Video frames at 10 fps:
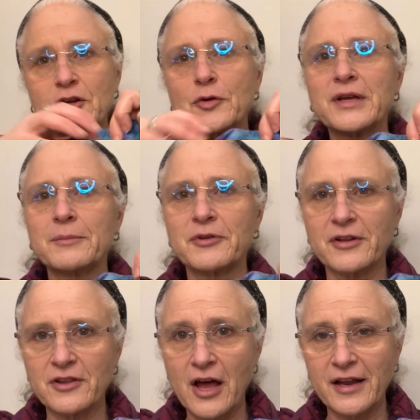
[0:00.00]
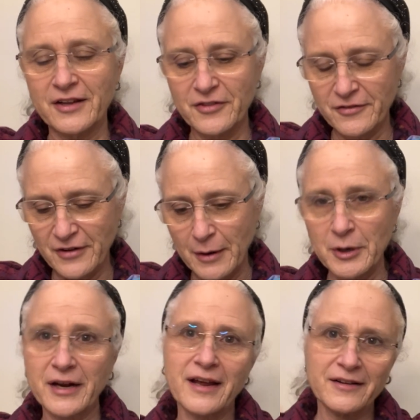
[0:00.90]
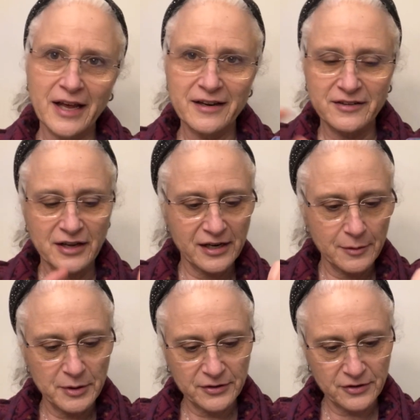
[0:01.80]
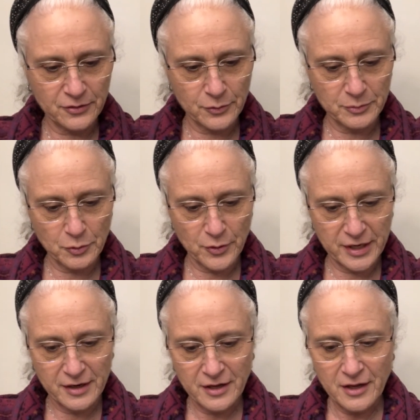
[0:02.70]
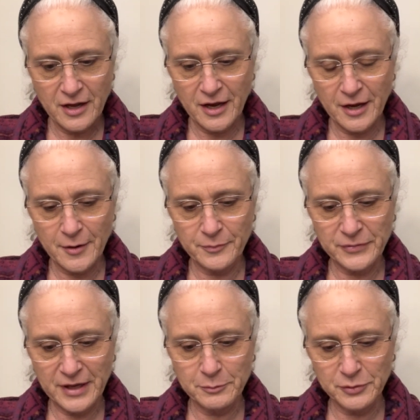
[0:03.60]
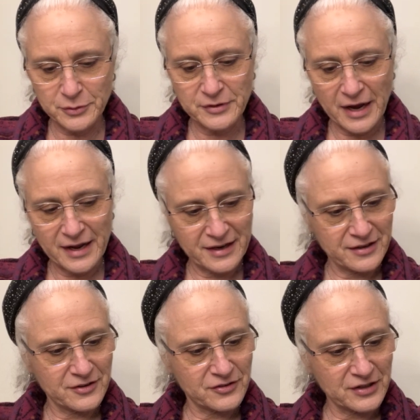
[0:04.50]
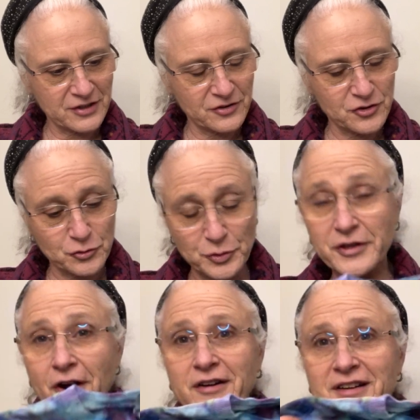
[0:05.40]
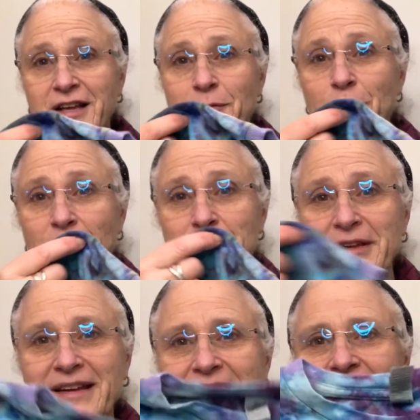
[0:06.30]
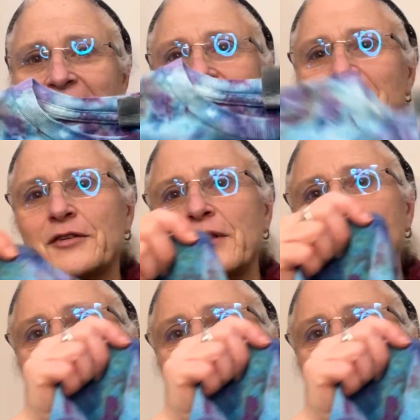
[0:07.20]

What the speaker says: creeps a lot in the fabric. I had a tie-dye business at one point. And blue dye is just really hard to keep in one place. So that's